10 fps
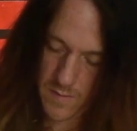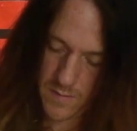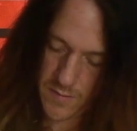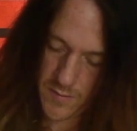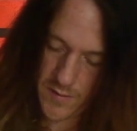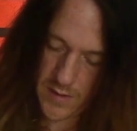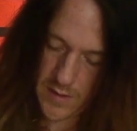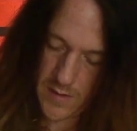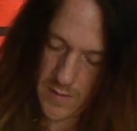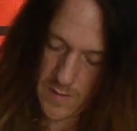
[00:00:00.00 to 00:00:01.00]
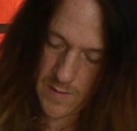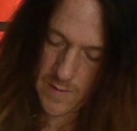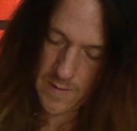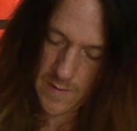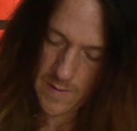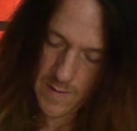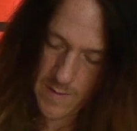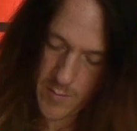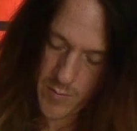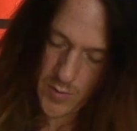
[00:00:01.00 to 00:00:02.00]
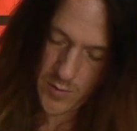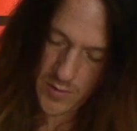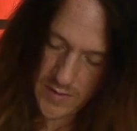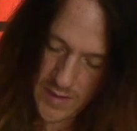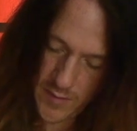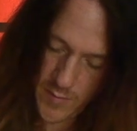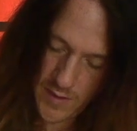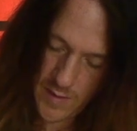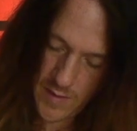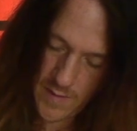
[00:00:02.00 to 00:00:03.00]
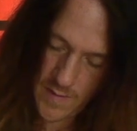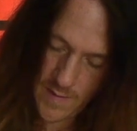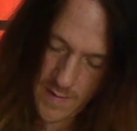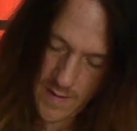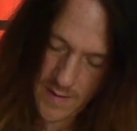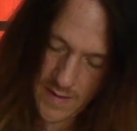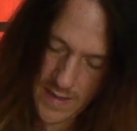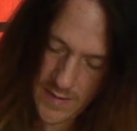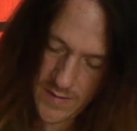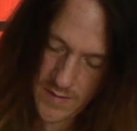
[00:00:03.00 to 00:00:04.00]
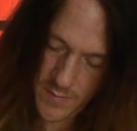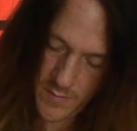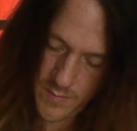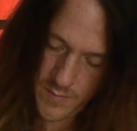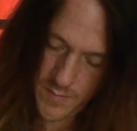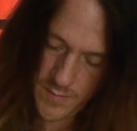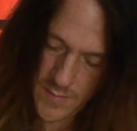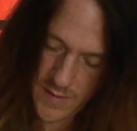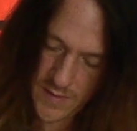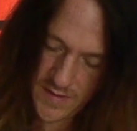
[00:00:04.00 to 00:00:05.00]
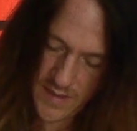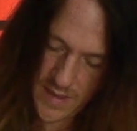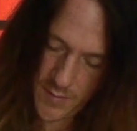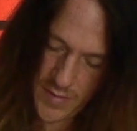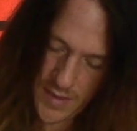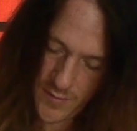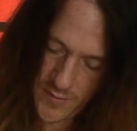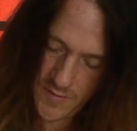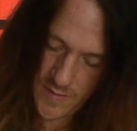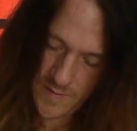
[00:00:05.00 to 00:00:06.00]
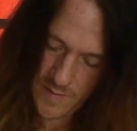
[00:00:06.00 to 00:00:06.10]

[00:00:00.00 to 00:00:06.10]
This in. Well, it looks like what you attach on the side of pedals.